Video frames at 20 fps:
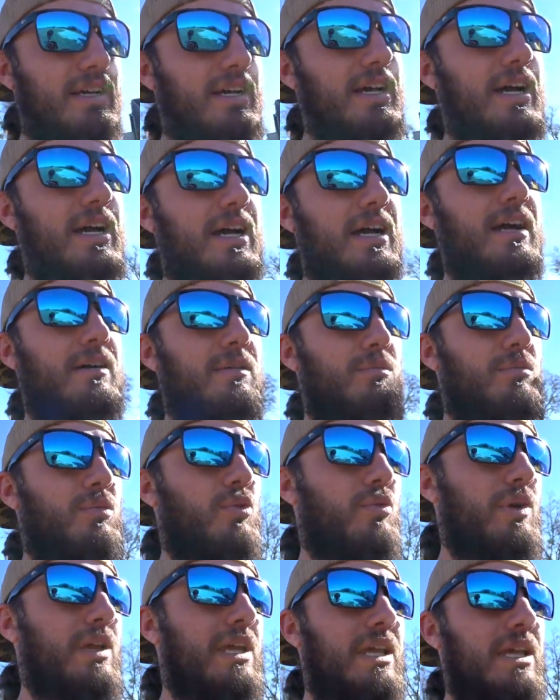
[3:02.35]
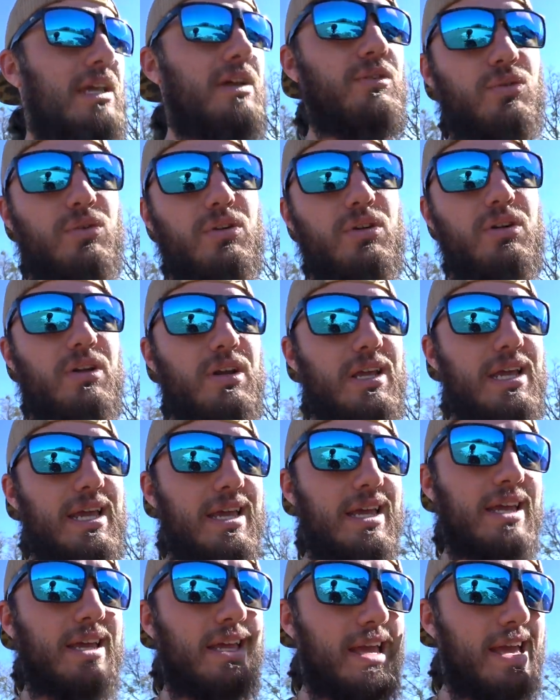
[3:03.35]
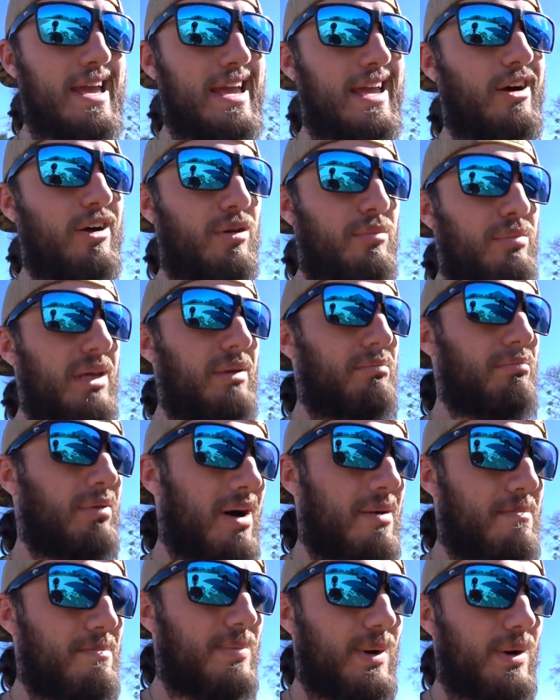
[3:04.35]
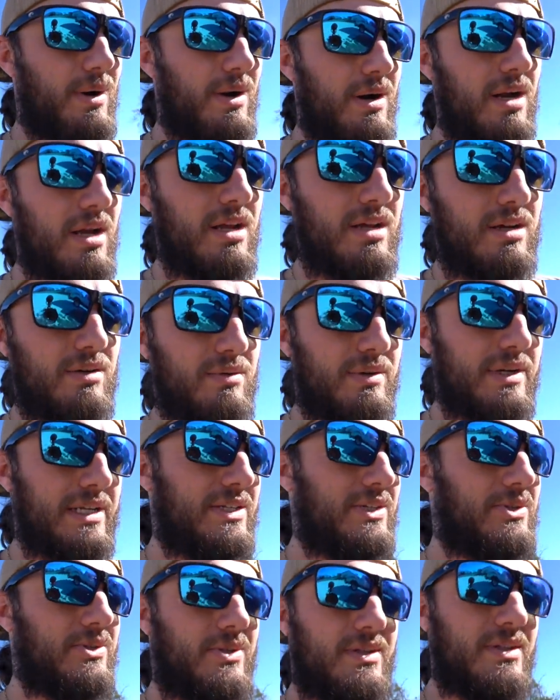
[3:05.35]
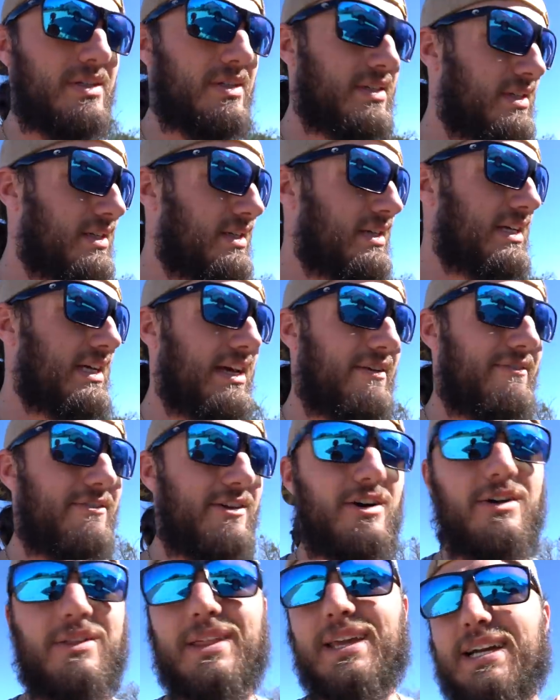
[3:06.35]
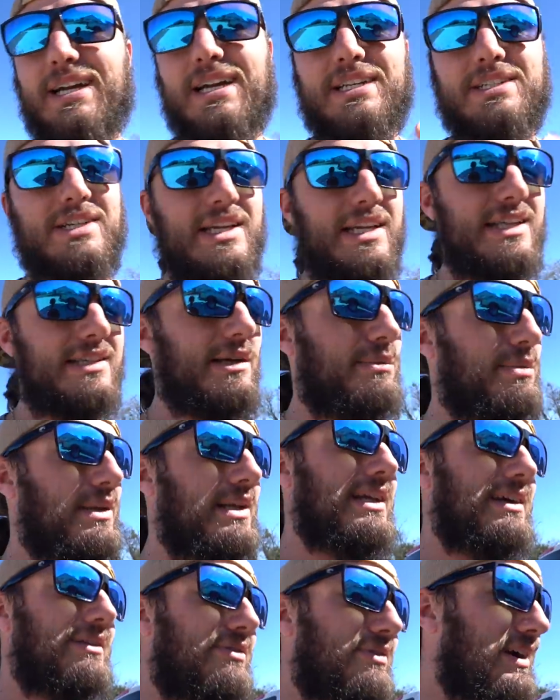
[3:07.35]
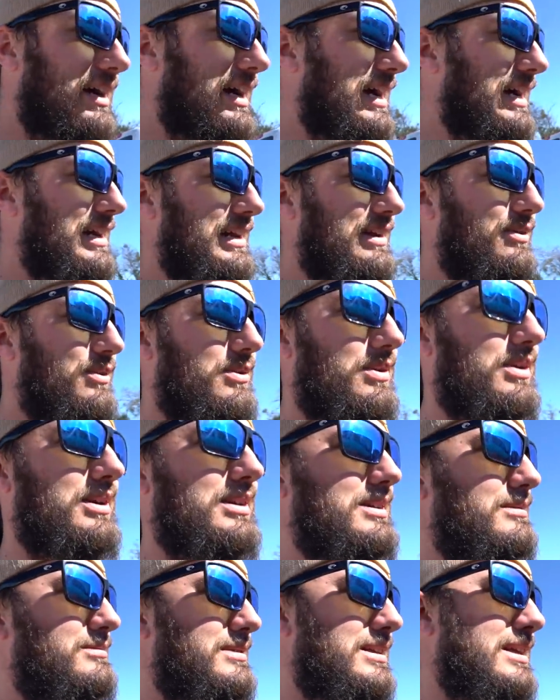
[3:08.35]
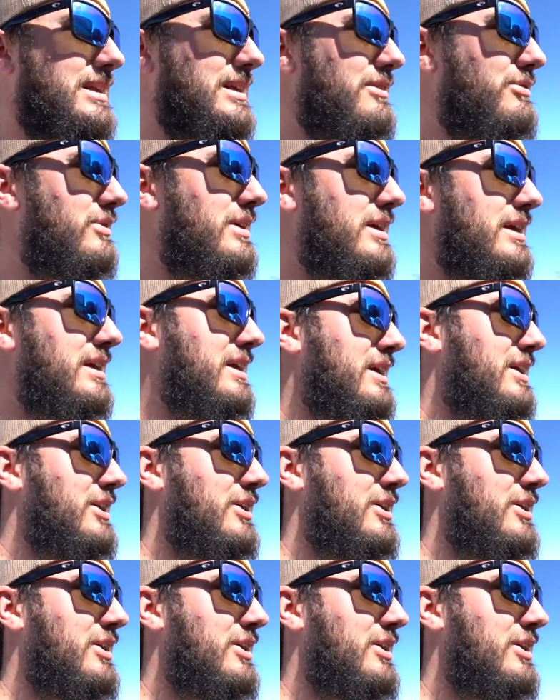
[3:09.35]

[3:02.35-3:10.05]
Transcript: Um, we ordered a A R B bumper, which if y'all think I should get something different, I can order something different.